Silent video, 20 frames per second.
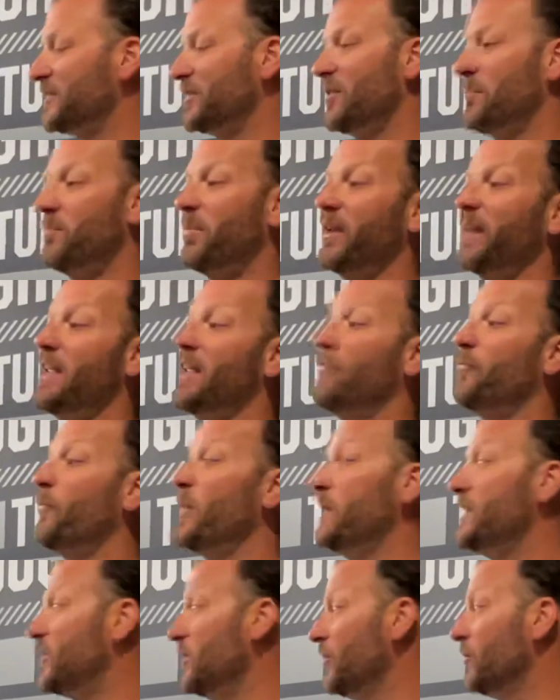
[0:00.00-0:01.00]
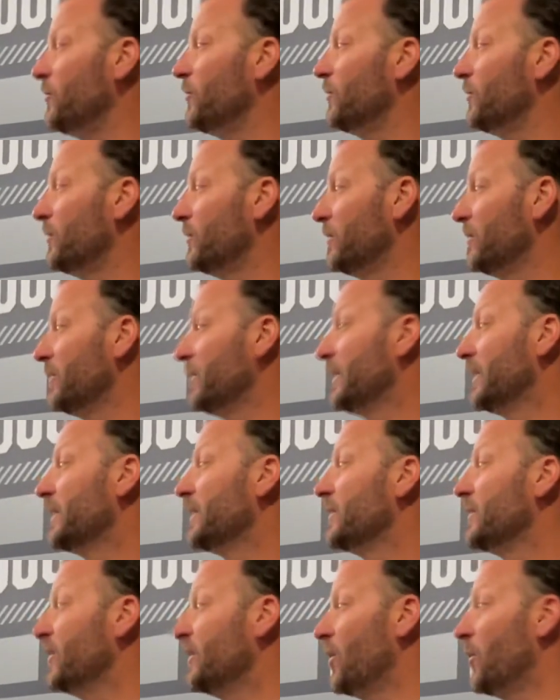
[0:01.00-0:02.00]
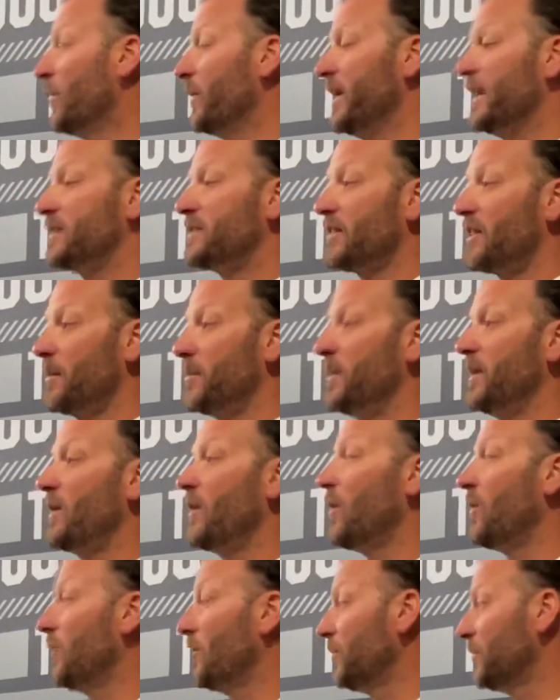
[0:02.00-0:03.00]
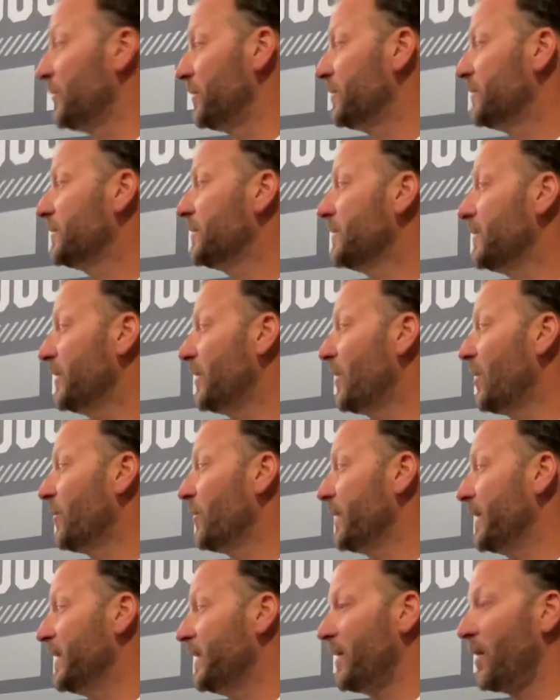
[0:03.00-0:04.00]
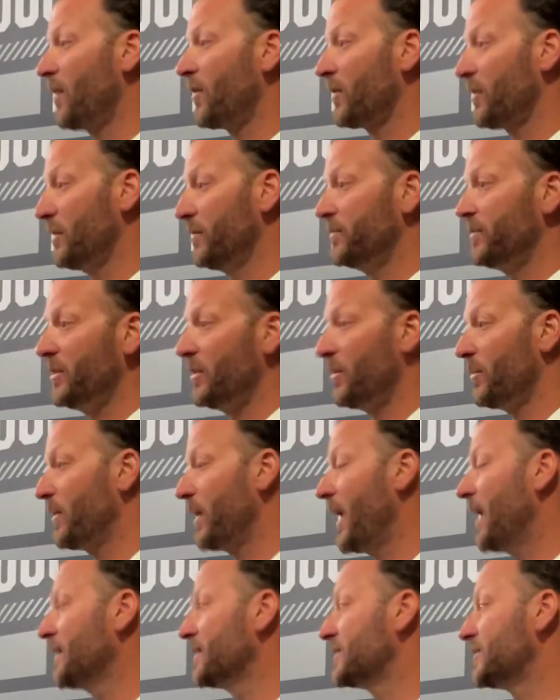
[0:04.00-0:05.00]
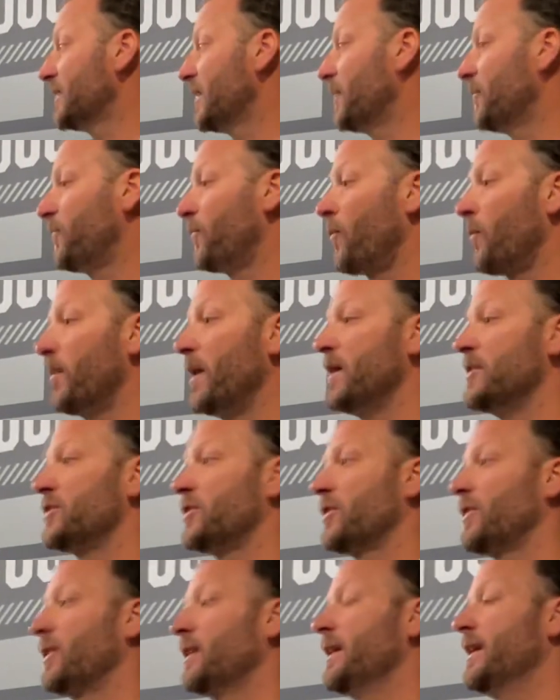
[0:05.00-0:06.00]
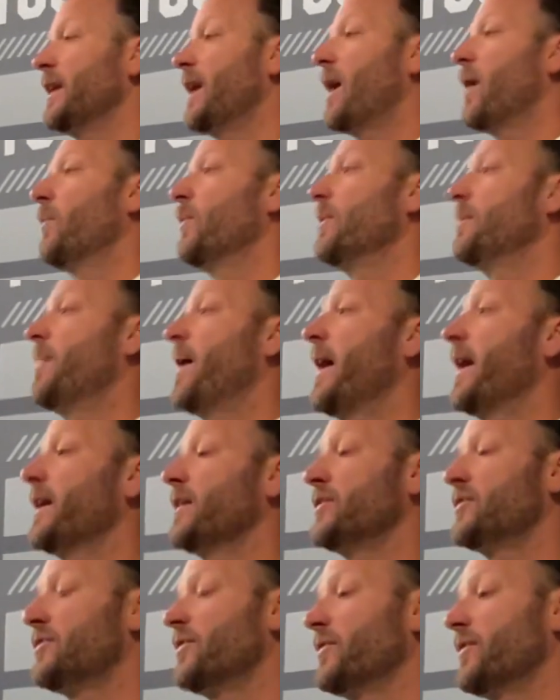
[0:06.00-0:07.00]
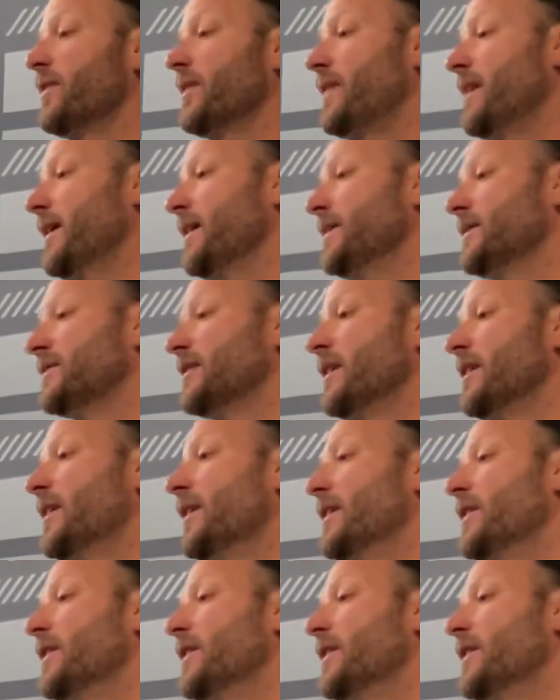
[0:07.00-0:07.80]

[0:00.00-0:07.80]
But if we do, you know, it's going to be called, you know, in our, you know, concept formationally and how we package certain things.